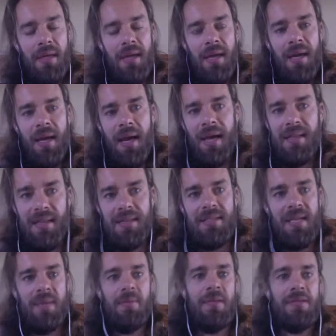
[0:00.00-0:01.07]
And then a
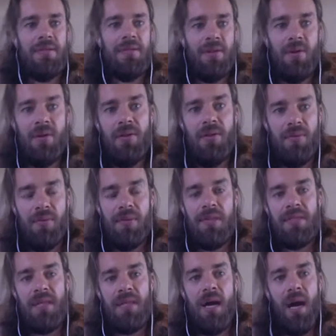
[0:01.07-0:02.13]
team needs to look through these
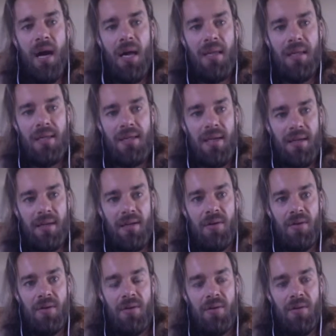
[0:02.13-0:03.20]
like highly
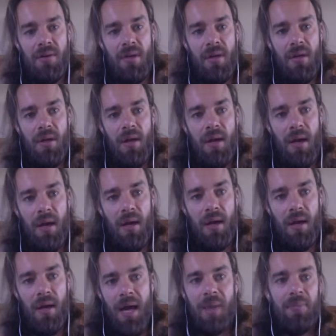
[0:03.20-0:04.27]
technical
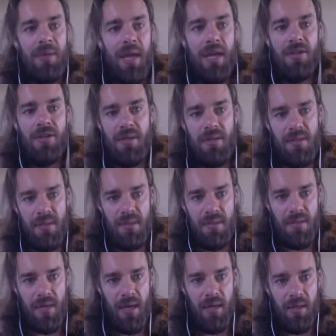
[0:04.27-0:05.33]
applications and
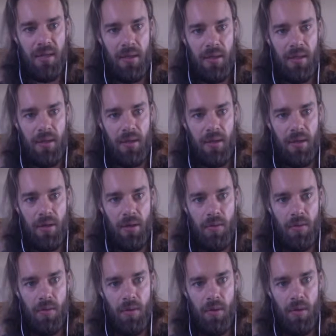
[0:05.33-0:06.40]
decide like,
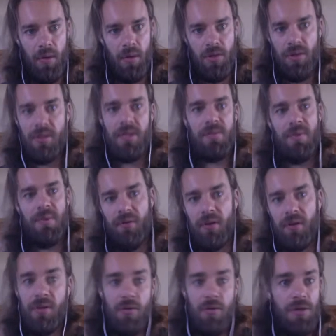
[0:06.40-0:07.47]
should this be funded
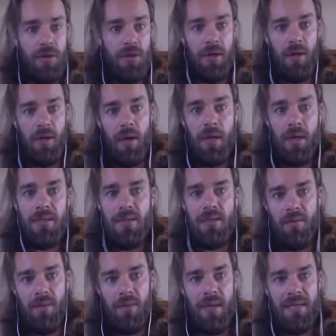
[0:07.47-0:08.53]
or should it not? Is it the
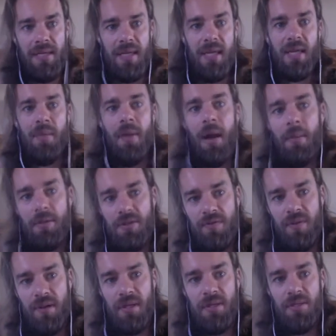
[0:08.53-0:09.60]
right team? How much
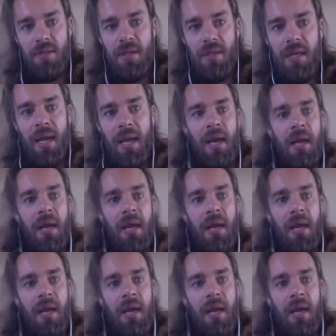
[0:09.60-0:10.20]
funding should they get?